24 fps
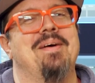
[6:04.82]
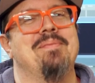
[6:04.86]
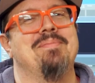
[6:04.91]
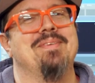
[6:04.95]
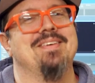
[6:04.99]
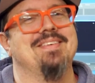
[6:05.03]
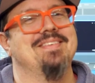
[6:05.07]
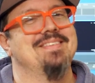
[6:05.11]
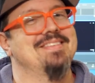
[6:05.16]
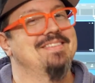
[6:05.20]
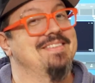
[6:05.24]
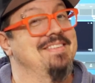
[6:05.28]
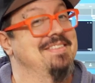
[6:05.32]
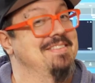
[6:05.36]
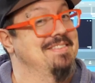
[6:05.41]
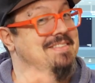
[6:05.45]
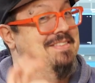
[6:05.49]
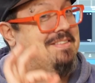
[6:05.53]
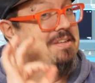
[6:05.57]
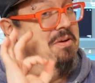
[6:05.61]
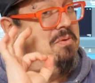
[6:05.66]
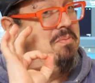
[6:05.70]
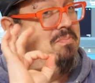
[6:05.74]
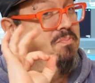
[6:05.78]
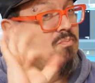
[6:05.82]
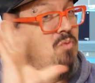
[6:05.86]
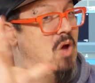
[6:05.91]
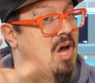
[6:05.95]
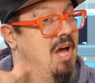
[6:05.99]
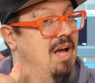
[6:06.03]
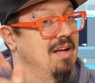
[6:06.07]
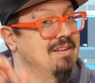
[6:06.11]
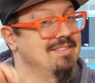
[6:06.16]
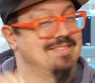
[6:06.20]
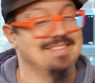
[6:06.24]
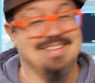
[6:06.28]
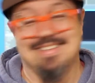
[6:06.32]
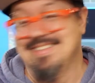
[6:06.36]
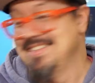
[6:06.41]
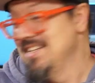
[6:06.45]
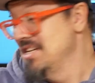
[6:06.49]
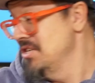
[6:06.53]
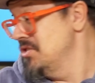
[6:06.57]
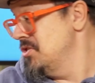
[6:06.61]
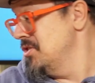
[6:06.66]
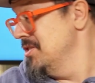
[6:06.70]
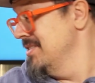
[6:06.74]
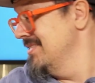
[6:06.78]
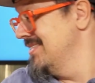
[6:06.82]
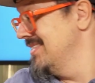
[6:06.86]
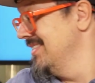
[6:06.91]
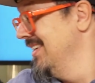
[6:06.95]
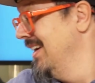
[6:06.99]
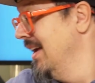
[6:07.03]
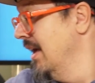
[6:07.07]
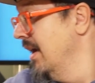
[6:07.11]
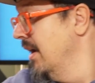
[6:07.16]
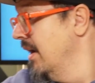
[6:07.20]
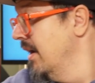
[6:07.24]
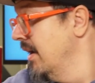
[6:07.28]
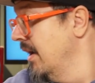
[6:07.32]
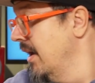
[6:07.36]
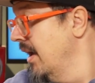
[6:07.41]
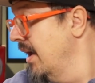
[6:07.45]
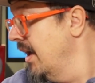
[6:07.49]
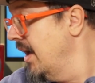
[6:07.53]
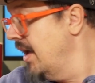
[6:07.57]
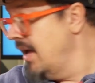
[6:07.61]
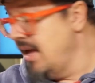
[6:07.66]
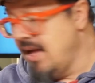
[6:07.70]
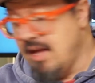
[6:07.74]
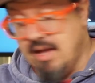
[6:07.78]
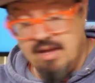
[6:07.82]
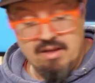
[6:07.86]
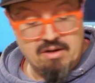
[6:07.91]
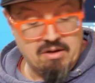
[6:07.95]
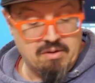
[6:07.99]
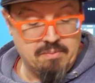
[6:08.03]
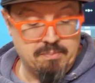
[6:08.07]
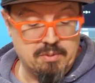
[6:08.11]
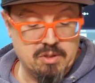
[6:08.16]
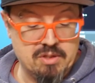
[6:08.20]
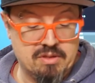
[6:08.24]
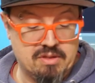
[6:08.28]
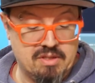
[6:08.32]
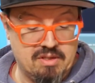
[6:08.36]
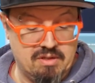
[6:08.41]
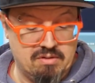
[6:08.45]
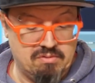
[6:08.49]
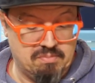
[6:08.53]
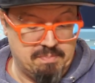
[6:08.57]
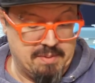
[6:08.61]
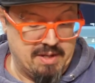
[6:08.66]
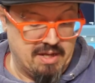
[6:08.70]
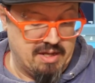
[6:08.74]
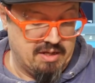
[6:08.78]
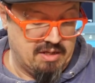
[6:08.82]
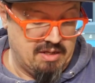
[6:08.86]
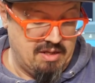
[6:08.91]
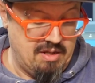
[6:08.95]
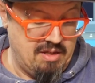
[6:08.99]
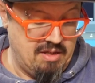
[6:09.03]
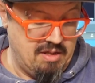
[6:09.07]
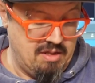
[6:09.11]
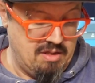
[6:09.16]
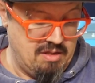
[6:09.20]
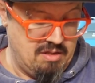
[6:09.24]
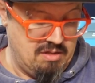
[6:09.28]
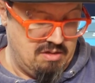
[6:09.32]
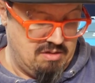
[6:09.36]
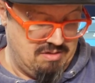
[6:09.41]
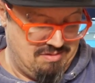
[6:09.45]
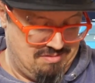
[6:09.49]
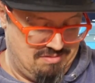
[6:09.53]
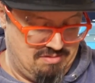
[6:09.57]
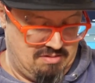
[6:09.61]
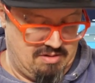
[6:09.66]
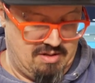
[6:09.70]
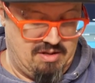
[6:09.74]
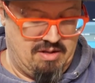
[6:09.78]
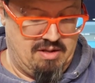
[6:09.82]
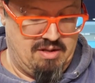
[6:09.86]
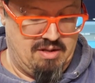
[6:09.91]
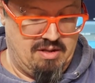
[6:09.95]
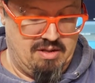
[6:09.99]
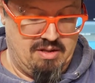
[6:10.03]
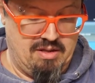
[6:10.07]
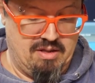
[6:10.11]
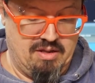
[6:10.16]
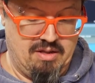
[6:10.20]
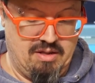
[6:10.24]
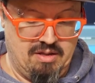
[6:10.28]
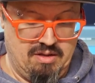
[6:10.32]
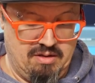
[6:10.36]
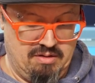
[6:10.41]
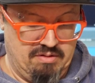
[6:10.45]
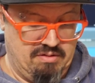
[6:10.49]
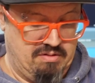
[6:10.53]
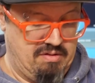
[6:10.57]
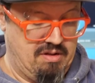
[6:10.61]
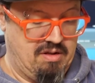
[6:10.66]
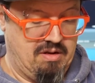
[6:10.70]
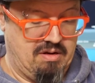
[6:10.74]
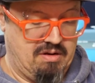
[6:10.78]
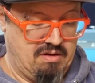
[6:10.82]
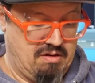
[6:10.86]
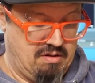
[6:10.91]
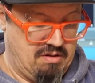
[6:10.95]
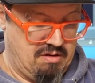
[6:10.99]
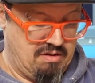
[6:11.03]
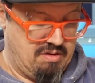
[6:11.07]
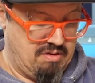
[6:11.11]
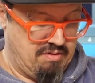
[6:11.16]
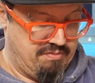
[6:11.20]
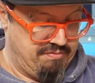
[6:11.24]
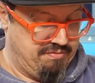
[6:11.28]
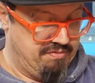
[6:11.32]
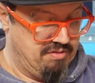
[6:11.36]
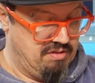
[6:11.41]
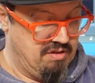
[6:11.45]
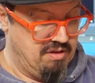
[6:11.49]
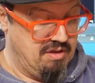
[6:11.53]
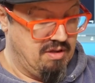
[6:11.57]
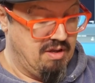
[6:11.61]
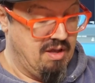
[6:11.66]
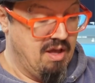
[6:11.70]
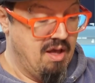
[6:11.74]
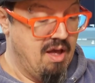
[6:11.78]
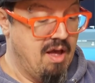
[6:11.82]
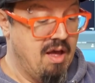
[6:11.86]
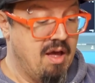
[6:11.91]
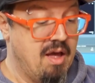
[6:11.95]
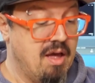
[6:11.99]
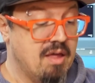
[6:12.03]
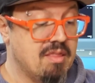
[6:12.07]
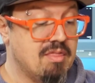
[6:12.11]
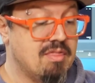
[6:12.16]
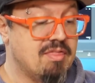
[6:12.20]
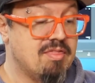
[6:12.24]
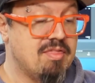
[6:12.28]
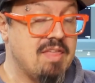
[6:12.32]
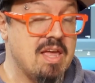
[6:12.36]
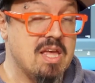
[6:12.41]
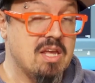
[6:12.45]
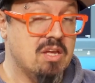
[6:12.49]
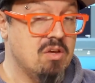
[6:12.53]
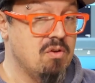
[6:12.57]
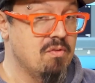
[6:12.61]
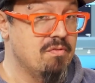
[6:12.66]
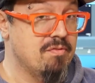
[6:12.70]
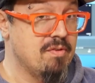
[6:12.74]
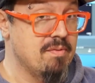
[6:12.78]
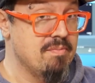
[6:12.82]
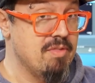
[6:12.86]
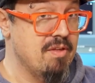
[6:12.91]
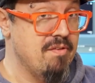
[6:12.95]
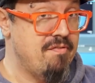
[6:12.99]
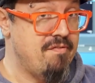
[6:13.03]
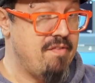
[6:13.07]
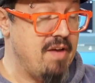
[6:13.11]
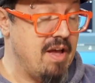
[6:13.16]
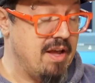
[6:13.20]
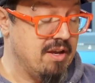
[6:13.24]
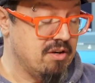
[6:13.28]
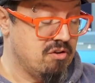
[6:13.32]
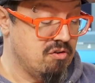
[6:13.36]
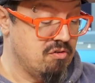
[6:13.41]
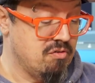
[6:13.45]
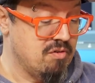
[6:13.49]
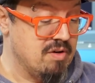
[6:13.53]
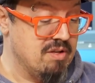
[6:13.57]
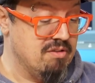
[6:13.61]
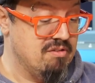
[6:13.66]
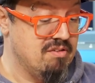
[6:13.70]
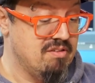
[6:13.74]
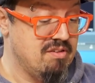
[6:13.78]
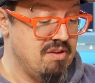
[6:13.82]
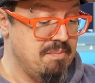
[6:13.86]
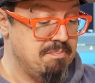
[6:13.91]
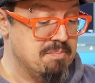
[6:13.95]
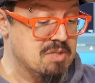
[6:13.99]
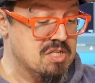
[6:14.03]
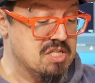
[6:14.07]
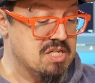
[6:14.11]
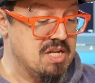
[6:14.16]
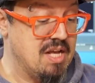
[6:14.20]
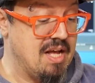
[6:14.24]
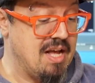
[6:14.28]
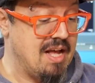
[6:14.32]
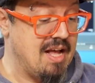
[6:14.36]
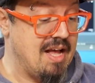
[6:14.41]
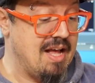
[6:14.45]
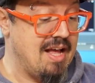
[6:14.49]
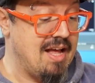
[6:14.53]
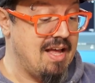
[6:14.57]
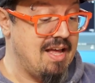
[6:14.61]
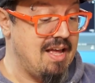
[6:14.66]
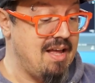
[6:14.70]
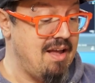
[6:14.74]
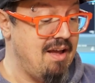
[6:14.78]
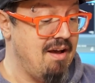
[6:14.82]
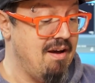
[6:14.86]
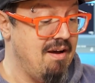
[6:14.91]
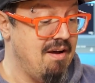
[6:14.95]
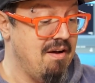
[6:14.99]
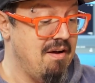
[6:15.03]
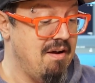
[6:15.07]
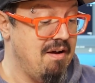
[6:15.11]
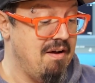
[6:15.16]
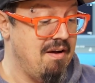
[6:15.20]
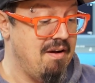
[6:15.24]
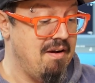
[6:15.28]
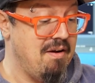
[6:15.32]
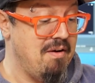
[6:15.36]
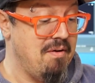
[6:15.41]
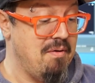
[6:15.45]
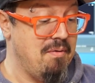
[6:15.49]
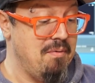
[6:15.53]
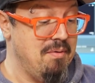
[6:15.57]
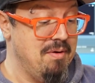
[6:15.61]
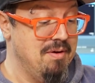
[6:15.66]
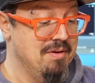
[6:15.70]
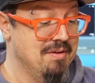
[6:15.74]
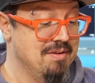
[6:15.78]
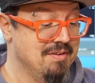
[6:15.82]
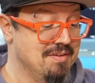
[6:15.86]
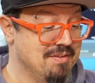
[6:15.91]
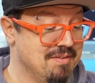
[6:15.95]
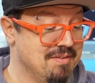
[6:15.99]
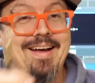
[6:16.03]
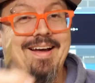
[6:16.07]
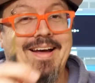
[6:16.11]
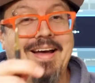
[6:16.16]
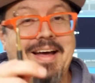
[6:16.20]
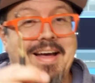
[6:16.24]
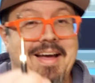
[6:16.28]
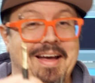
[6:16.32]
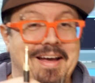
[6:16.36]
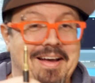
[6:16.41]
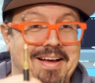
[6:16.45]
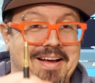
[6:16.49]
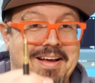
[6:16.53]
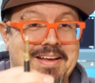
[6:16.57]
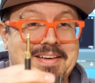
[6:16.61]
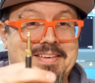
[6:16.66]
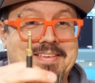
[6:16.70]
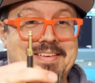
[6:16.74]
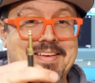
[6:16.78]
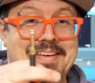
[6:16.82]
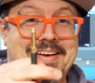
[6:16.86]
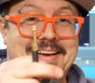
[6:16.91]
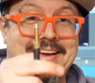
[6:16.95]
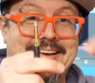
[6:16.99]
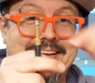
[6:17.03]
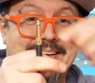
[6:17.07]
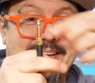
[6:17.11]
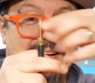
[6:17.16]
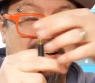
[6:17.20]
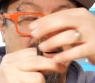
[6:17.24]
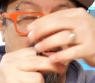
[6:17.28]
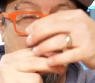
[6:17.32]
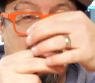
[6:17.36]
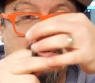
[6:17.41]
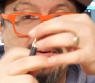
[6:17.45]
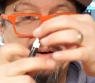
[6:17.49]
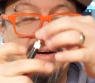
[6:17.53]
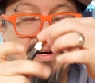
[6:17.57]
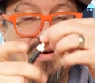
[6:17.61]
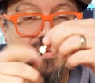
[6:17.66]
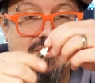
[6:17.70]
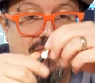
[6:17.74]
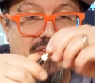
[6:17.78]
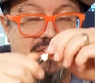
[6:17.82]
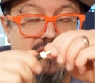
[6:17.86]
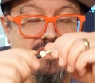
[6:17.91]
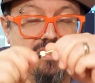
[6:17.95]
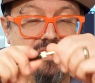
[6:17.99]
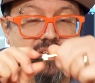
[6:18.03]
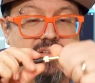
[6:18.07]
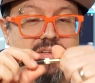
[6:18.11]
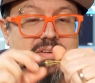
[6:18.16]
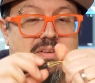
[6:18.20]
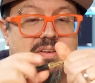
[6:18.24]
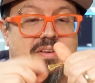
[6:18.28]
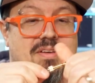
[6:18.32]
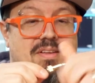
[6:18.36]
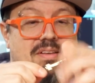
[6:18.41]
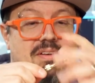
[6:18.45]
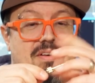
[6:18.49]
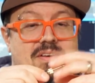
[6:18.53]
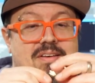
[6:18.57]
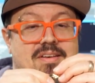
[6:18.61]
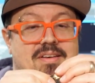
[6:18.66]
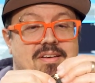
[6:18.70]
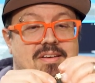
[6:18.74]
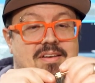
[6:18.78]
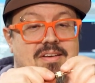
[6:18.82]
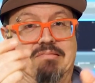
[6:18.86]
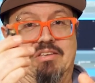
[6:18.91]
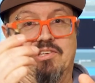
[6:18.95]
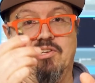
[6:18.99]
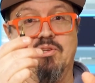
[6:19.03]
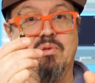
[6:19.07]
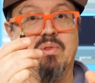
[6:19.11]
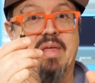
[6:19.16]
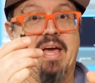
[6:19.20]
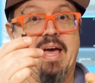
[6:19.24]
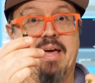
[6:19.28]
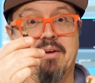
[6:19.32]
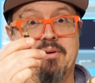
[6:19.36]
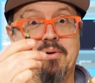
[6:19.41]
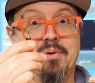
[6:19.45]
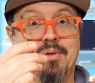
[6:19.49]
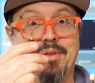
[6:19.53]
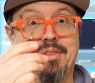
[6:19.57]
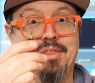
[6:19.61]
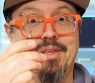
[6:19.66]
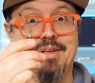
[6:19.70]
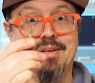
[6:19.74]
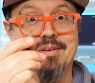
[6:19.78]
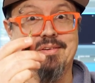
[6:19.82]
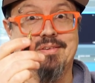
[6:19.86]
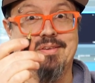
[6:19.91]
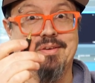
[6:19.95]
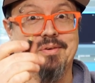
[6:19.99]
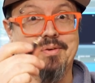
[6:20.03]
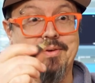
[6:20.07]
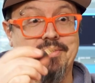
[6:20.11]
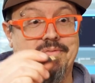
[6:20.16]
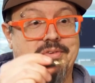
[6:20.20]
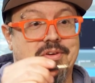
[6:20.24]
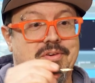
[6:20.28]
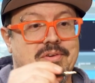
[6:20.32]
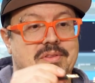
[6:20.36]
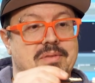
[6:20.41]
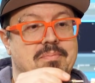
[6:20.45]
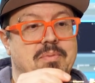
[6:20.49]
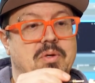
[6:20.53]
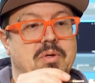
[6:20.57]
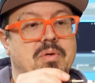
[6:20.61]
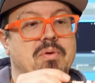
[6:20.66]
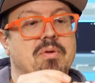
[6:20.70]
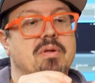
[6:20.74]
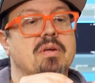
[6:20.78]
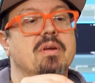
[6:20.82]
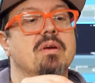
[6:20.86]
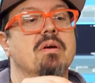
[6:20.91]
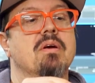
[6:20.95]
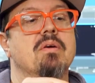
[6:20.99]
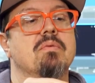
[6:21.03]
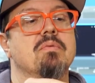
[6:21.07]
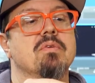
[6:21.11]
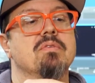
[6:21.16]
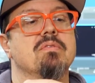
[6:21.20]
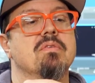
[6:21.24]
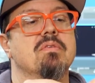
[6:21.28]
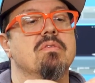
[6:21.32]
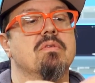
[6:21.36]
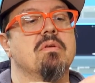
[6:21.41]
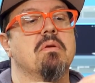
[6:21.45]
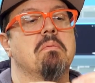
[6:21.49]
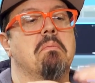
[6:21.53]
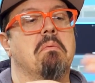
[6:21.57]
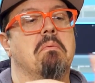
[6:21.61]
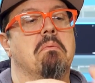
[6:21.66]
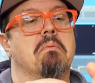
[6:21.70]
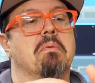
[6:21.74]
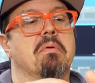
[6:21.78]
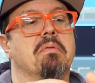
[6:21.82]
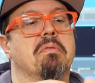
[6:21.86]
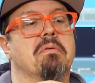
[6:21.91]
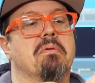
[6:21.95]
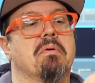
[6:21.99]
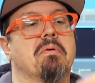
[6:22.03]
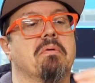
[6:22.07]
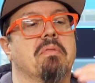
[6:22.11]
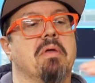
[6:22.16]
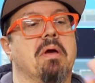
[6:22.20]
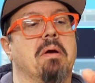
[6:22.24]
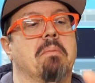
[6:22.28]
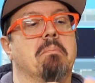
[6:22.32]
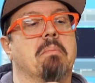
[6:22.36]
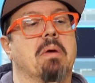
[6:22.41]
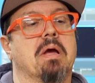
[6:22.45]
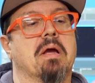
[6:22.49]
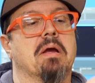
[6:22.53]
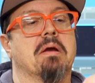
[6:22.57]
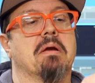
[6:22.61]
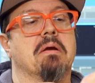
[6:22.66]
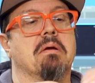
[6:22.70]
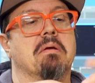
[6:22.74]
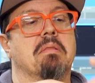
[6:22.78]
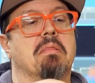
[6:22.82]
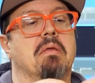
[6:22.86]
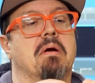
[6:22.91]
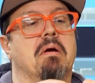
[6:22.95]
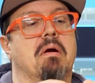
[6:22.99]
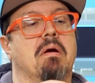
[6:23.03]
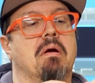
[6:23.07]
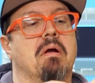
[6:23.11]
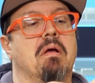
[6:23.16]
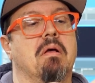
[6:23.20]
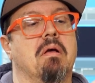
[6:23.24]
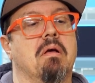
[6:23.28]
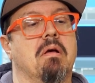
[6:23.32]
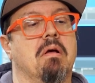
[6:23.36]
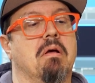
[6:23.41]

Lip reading: happens, it's so delicious. And I'll put these back in and take off the thank you from the factory zip tie. Oh, I did it. Oh, obviously you can do that whole thing too if you're in the mood. Here, I'll just throw that back in there.